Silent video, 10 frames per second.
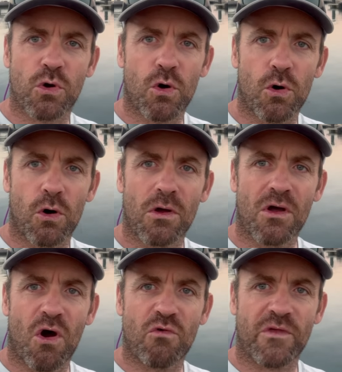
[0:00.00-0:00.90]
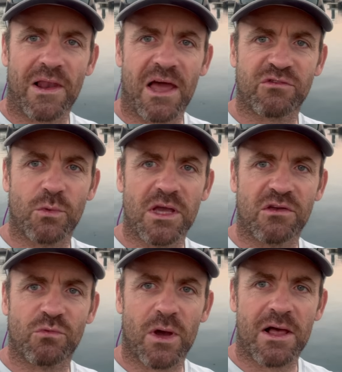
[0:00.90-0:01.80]
caught over the last week
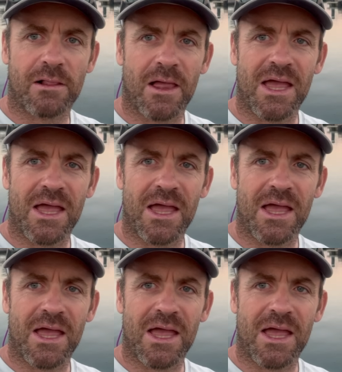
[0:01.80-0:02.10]
as well.